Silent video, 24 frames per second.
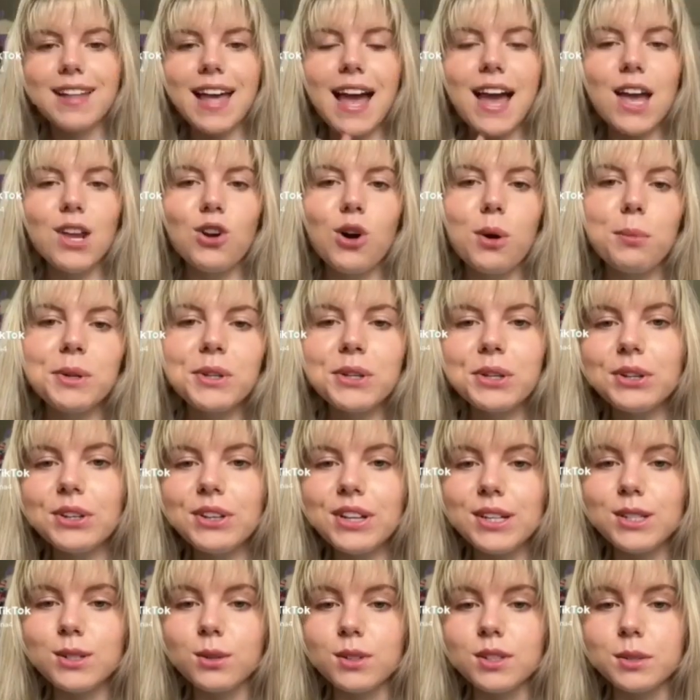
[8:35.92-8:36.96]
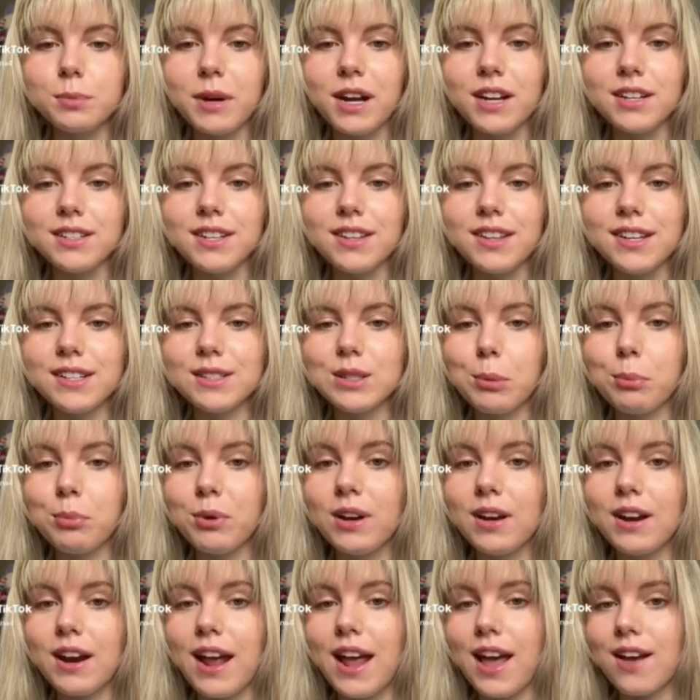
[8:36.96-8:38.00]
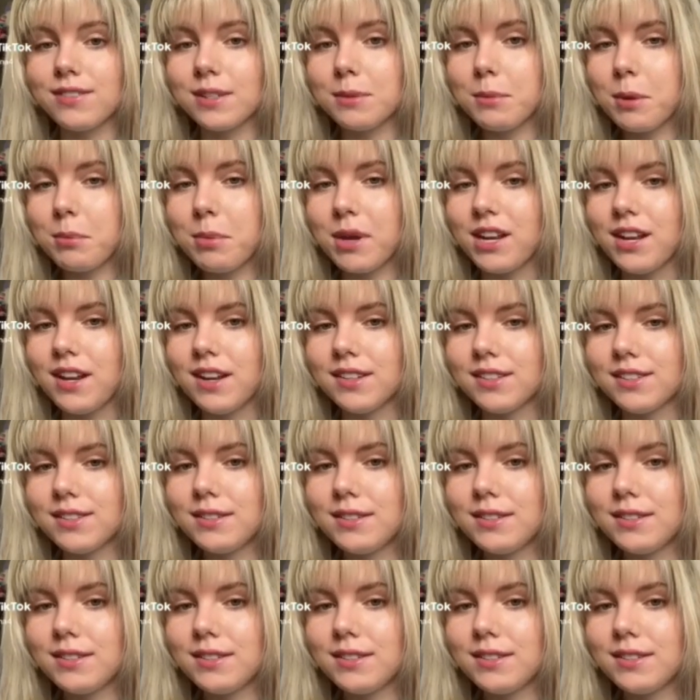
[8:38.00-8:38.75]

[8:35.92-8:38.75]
know I'm a little late to respond to this, but I have some opinions.